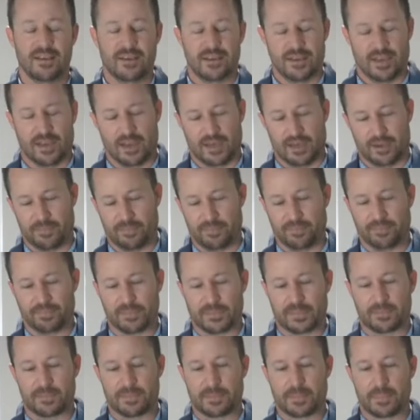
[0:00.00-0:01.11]
What
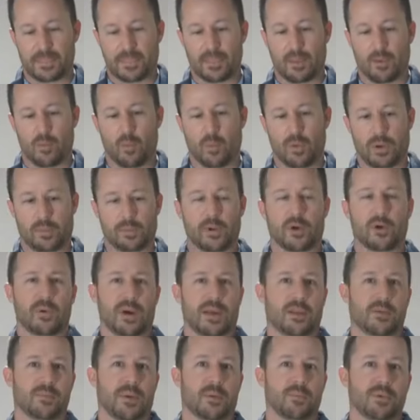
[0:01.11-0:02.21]
I'm going to
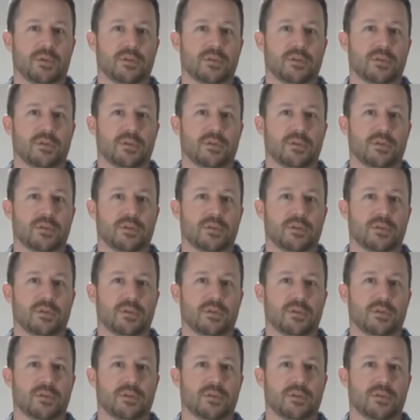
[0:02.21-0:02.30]
recommend